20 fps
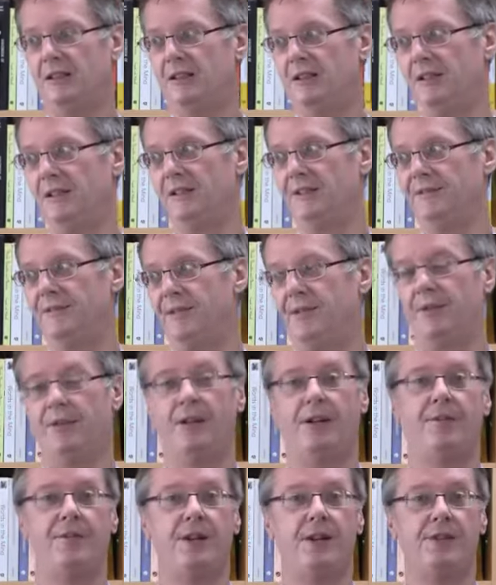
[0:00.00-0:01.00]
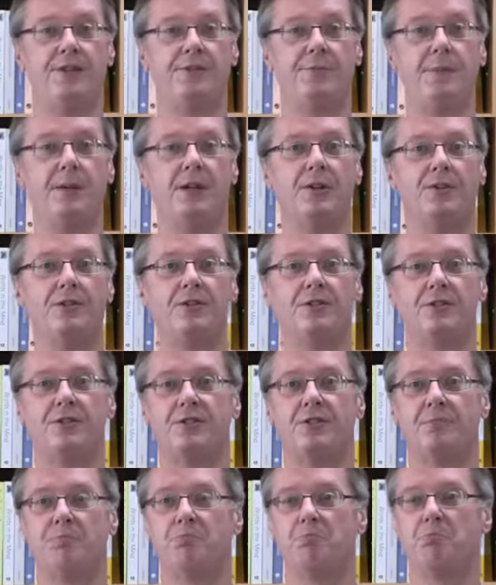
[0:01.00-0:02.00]
If you don't have native
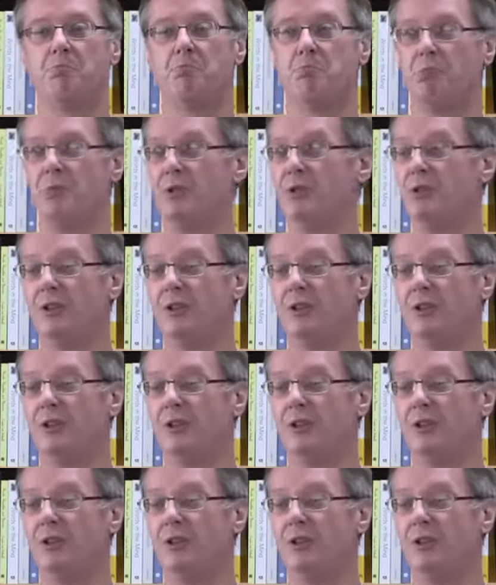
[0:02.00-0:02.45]
speakers, do you